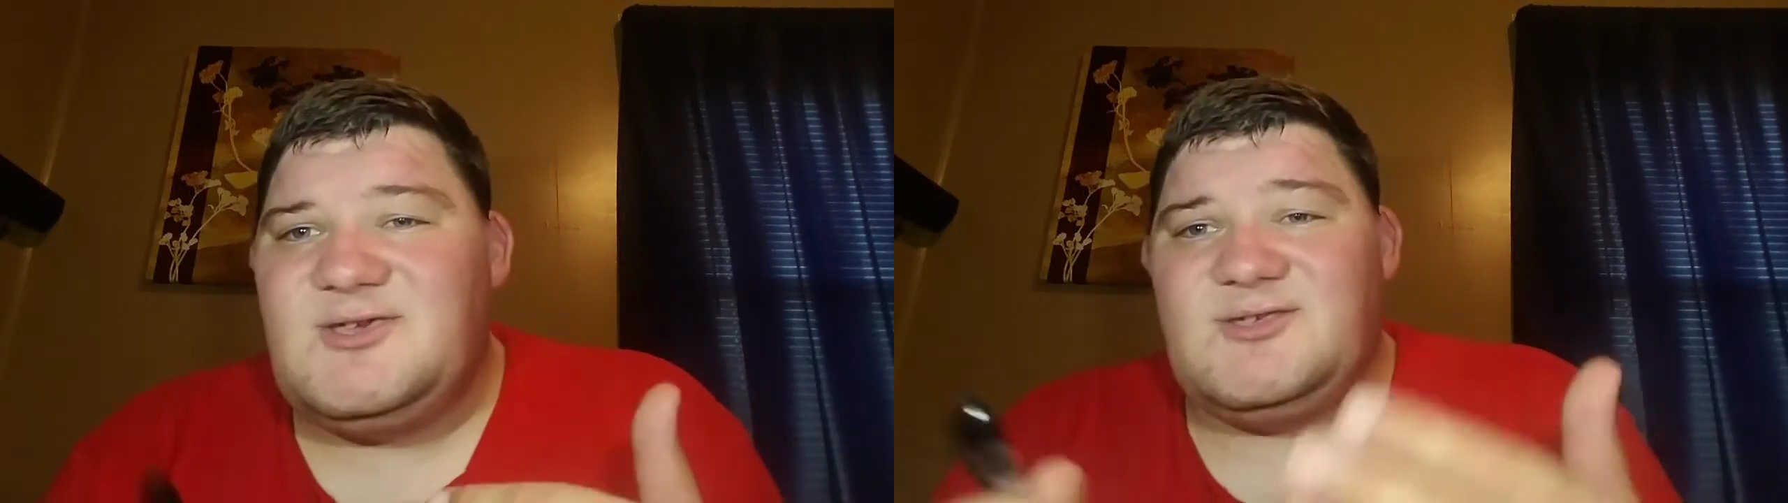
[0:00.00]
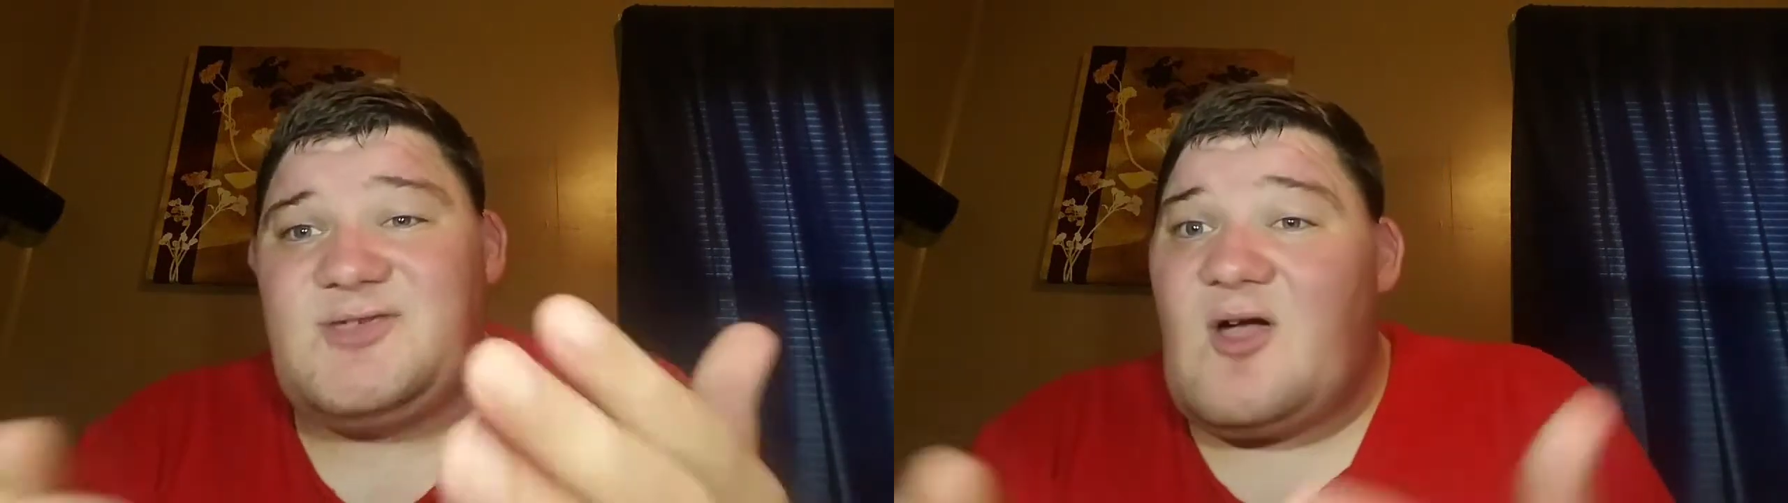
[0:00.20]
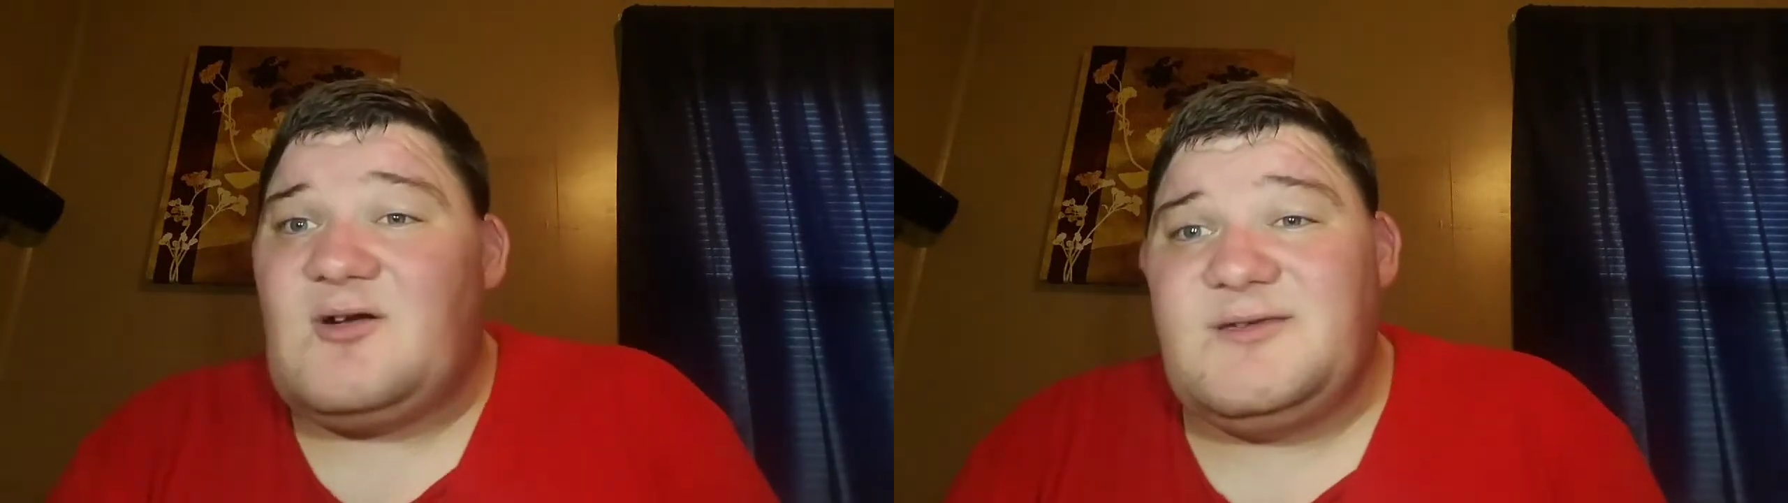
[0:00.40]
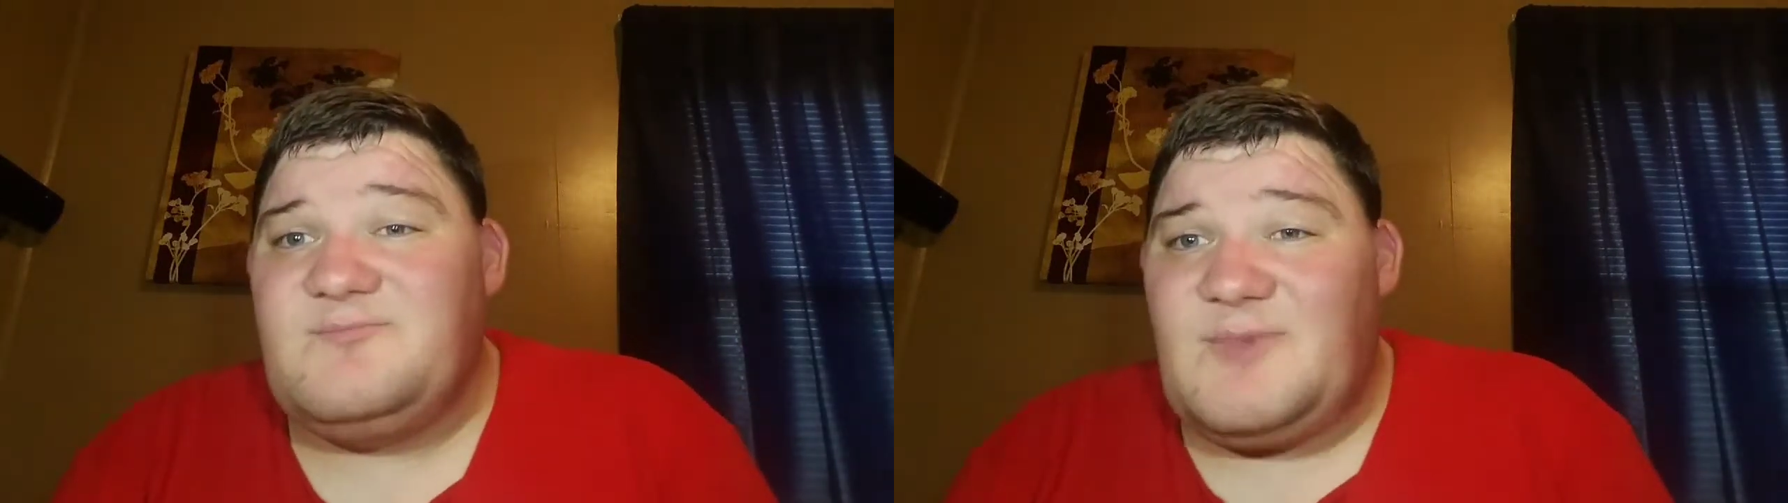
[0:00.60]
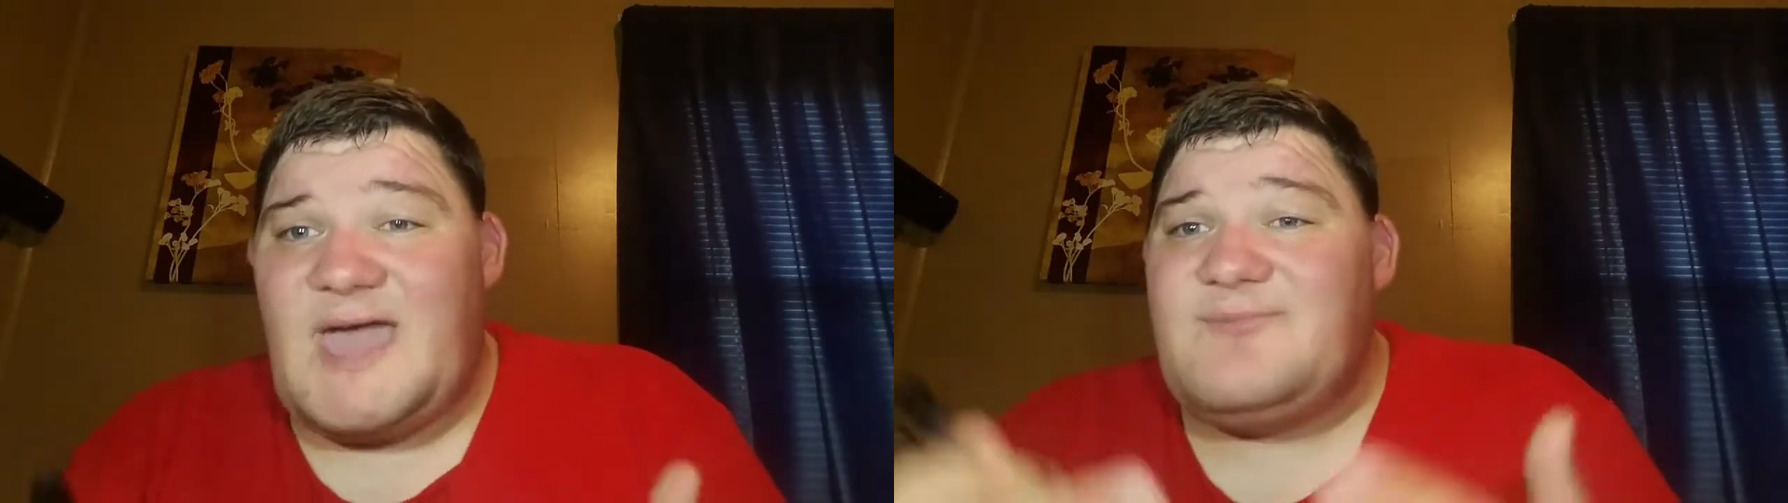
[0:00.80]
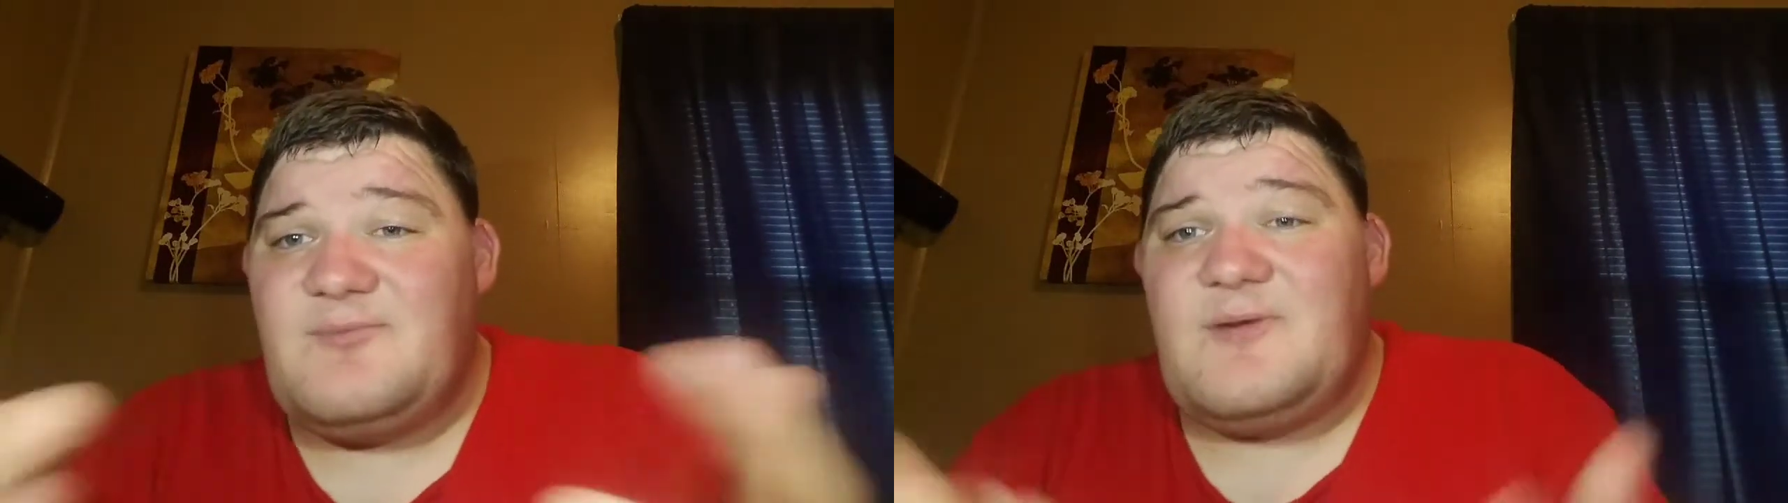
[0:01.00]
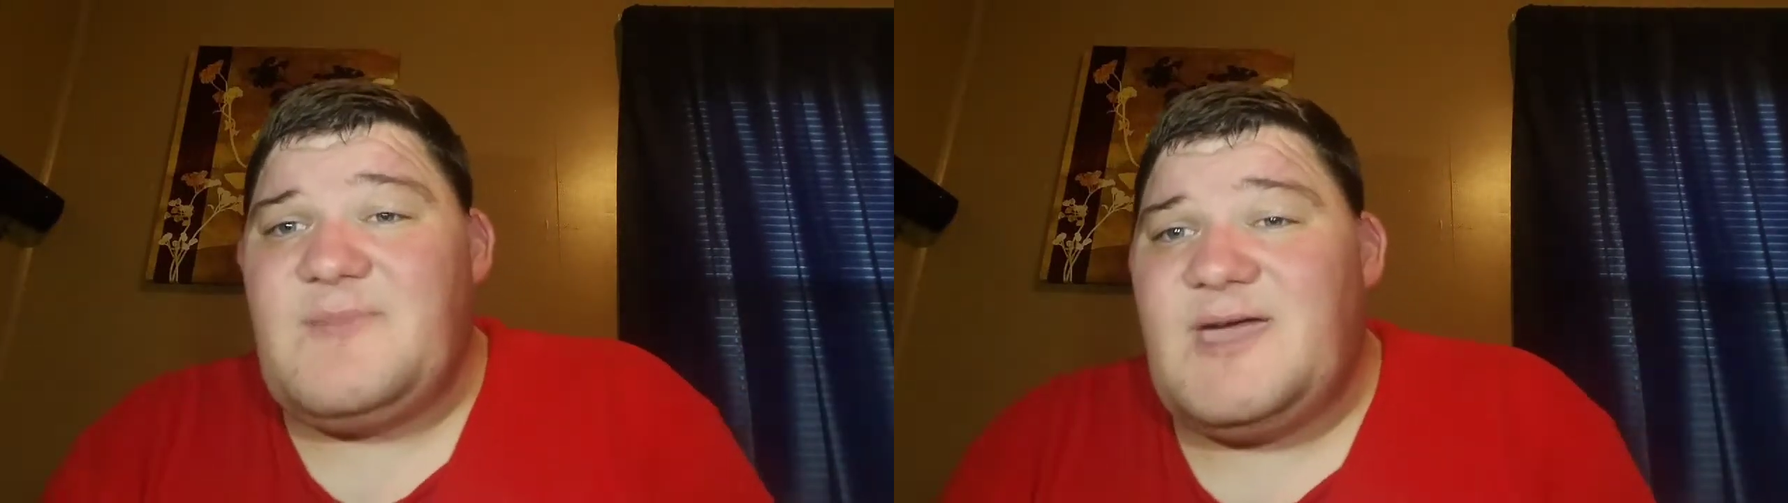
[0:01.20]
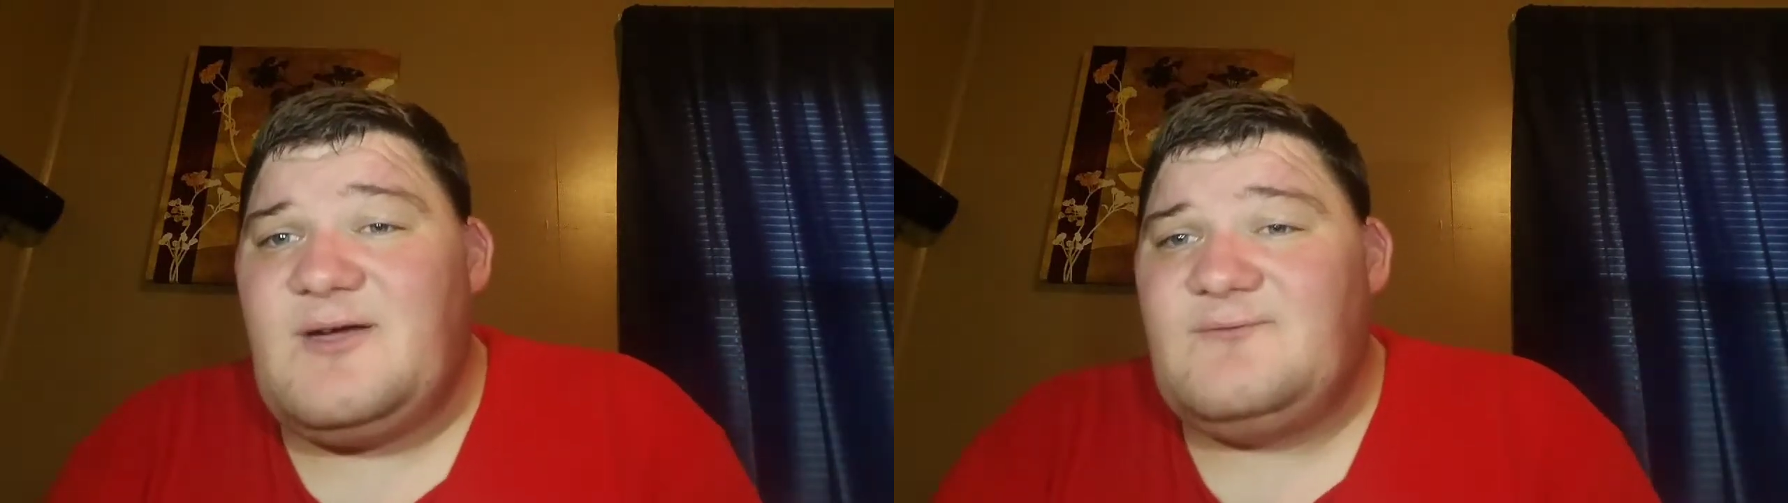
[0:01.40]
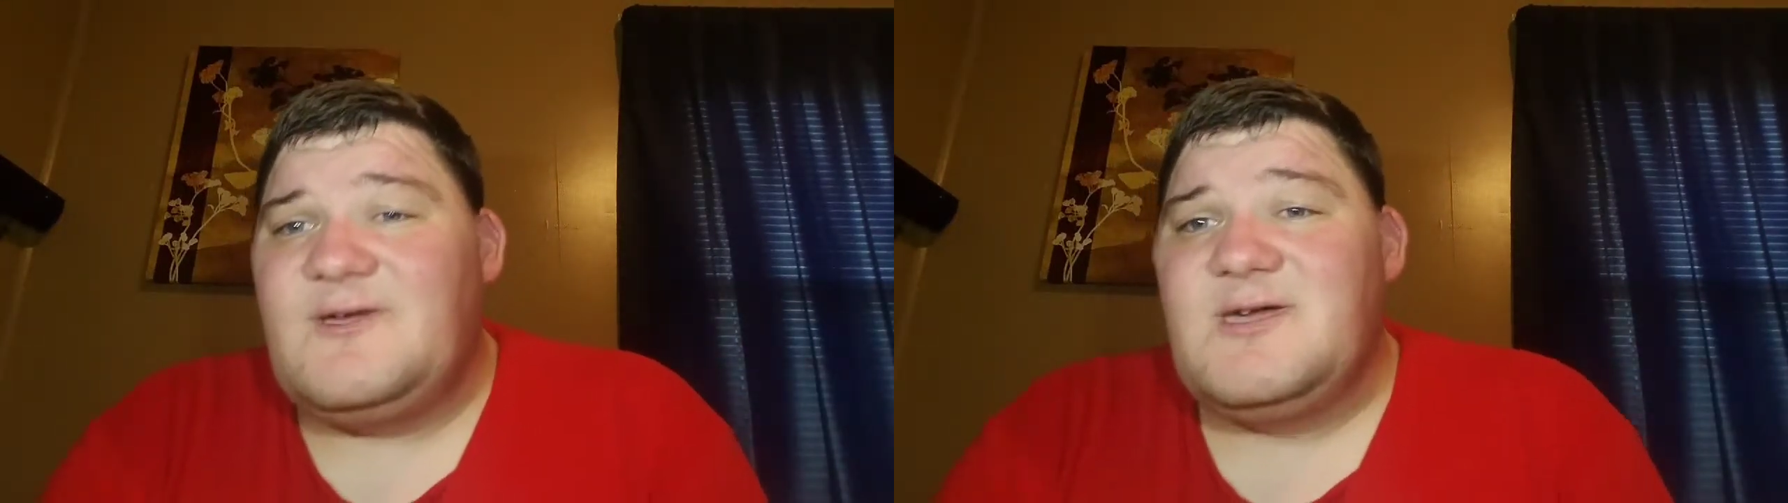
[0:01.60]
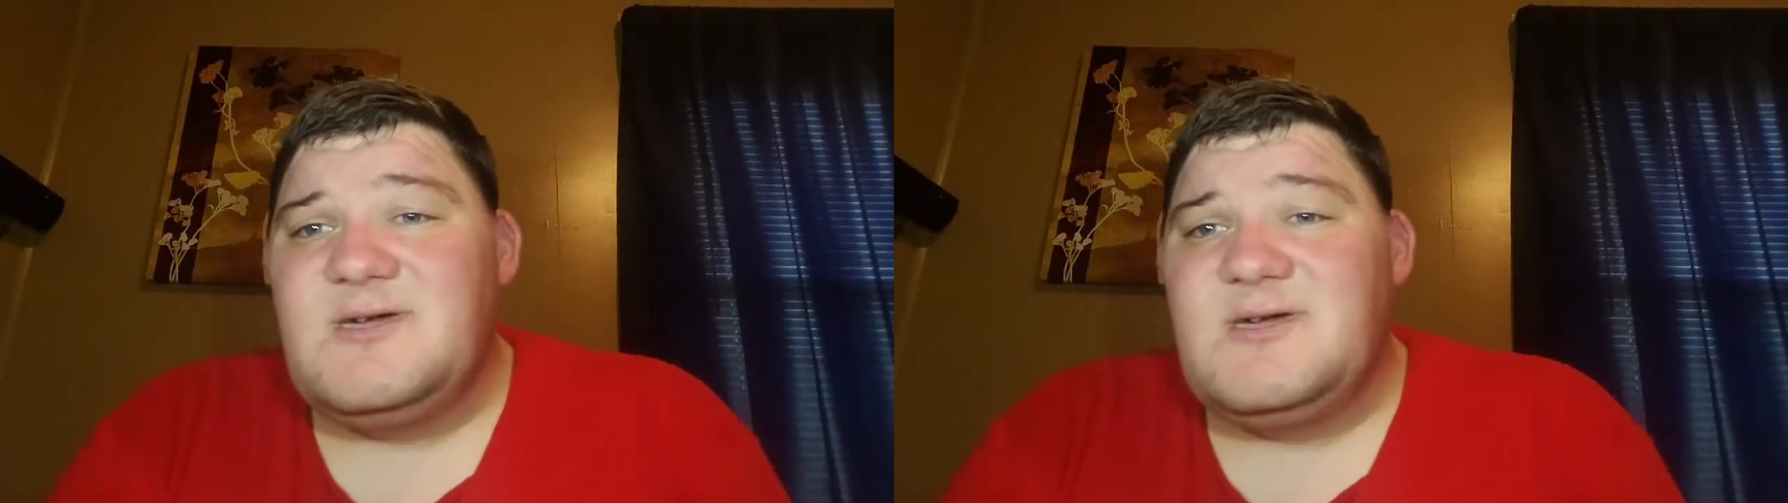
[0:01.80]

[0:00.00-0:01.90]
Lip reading: just talking, blabbing my mouth